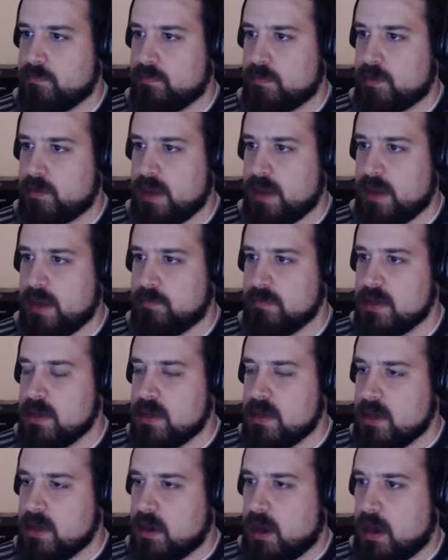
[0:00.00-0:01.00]
Okay.
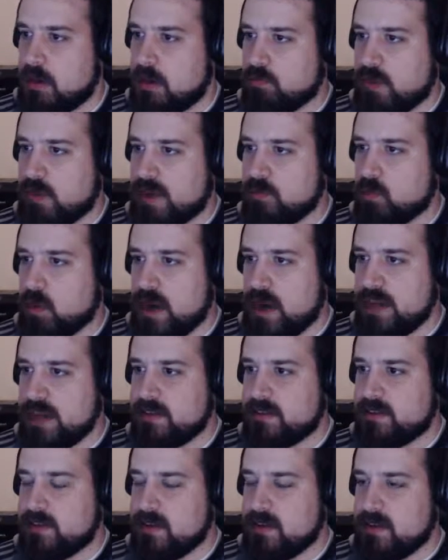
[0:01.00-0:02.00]
Uh, red and
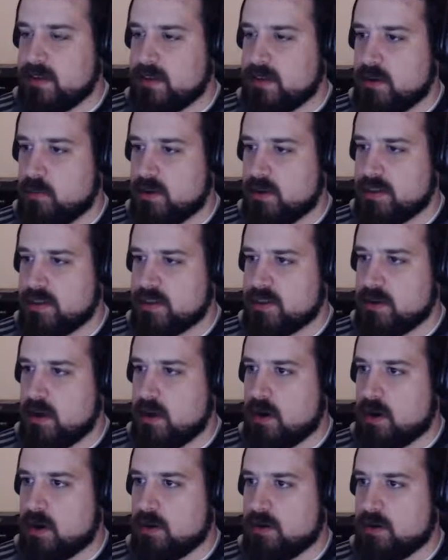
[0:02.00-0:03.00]
white, with a
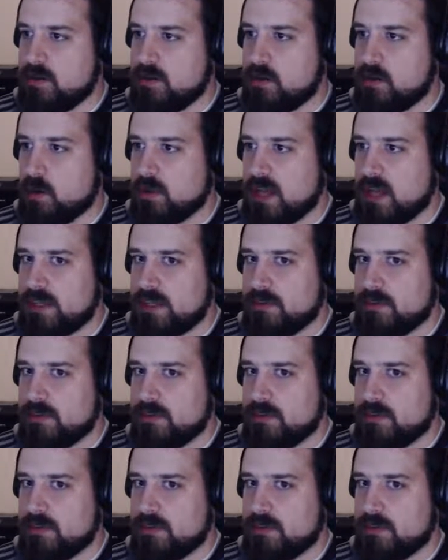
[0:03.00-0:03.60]
star, no light.